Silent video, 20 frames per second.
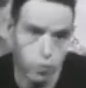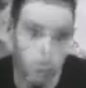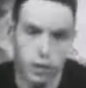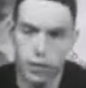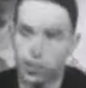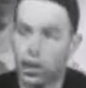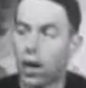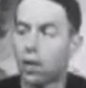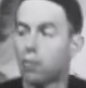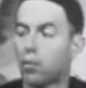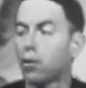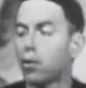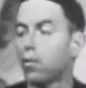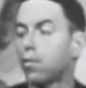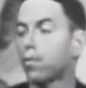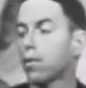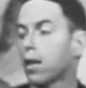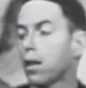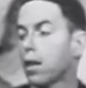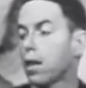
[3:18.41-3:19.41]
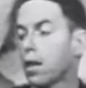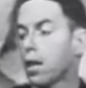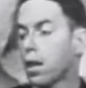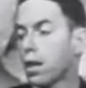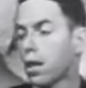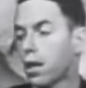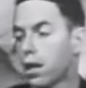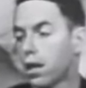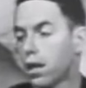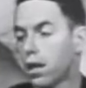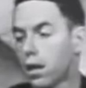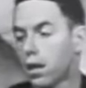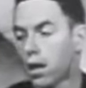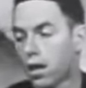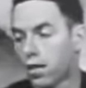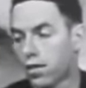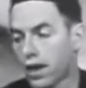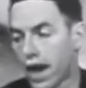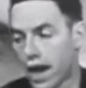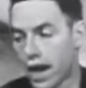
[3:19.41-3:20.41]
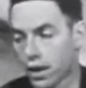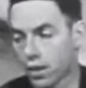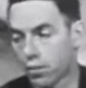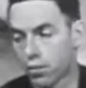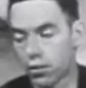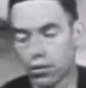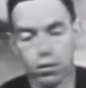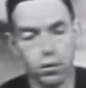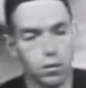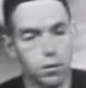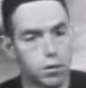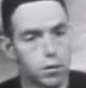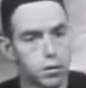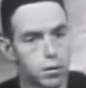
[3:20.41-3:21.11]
For example, the animal